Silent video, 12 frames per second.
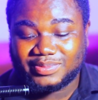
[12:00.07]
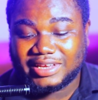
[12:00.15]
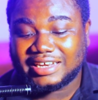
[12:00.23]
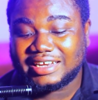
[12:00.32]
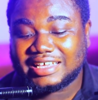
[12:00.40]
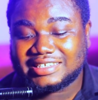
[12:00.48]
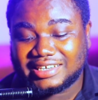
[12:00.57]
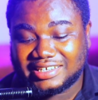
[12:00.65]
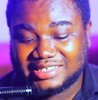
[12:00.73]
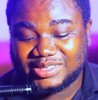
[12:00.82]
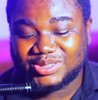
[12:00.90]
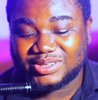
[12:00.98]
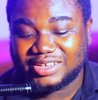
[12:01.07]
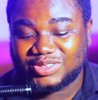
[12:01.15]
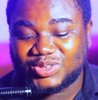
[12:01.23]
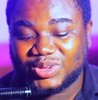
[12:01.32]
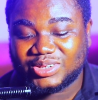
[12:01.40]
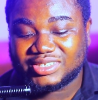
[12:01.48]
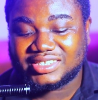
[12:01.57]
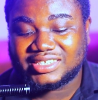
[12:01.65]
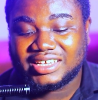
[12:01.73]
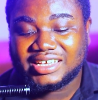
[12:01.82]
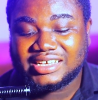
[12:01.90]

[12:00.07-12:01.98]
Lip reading: But then let's listen to the songs.